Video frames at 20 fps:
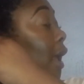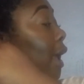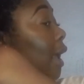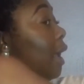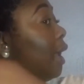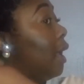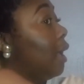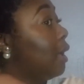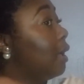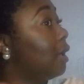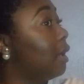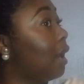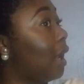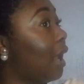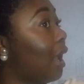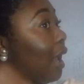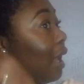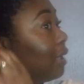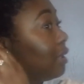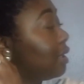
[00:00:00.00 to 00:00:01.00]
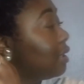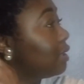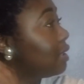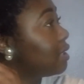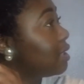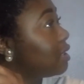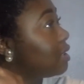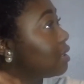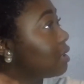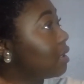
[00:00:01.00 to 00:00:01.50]
and I think
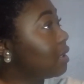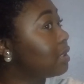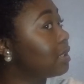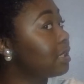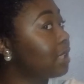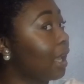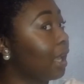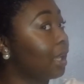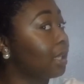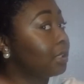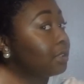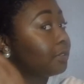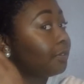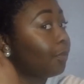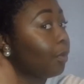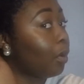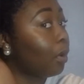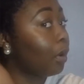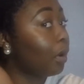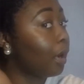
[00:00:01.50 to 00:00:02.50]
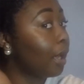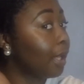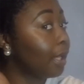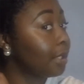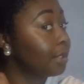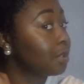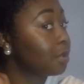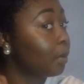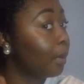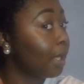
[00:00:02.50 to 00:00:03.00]
this is a good size for
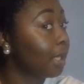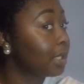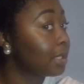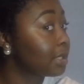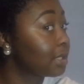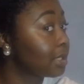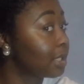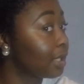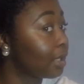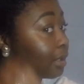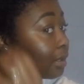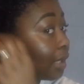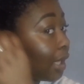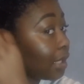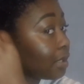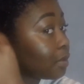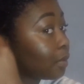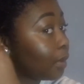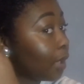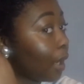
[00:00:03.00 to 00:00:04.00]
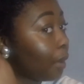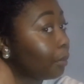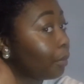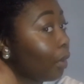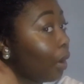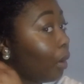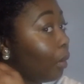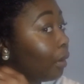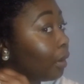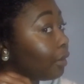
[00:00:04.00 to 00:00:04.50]
a twist. That's what I'm
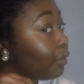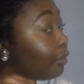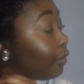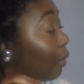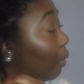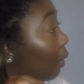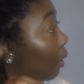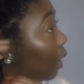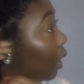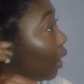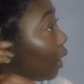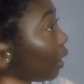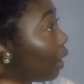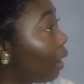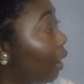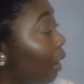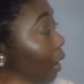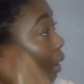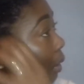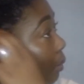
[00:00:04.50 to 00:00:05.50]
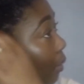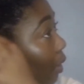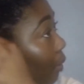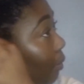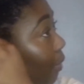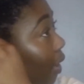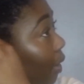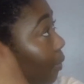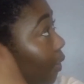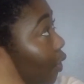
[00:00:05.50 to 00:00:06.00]
going for. But
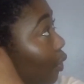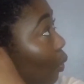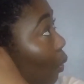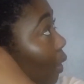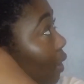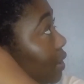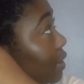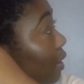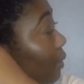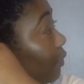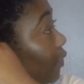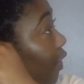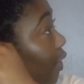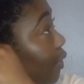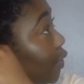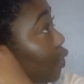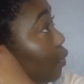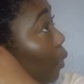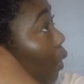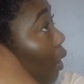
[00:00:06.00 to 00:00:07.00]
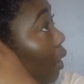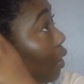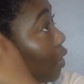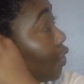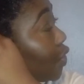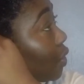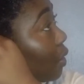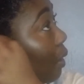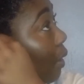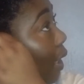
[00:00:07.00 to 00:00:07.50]
maybe you want something smaller,
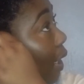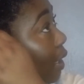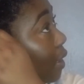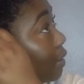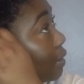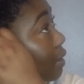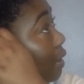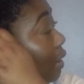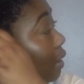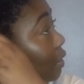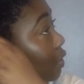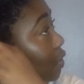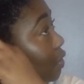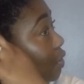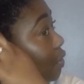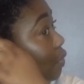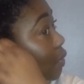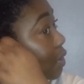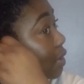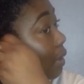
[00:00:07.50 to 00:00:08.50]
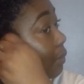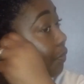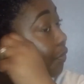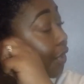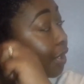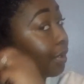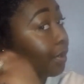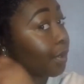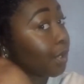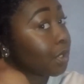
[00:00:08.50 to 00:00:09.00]
so go ahead and do
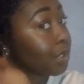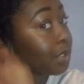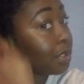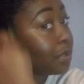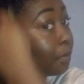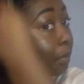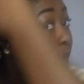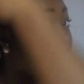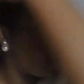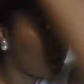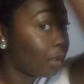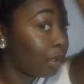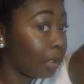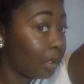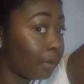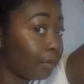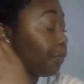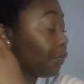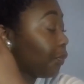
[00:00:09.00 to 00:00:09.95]
something smaller.